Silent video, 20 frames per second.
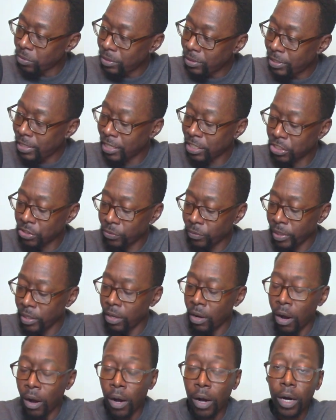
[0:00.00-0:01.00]

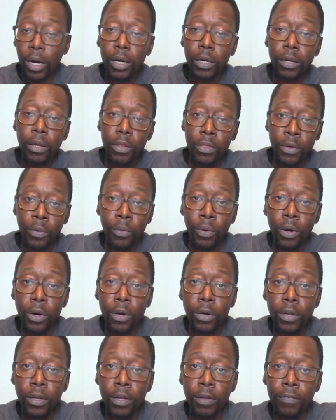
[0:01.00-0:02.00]
disregard the
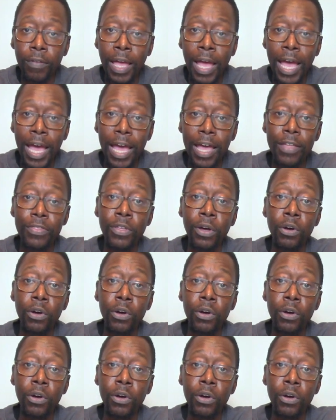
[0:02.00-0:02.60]
word of God,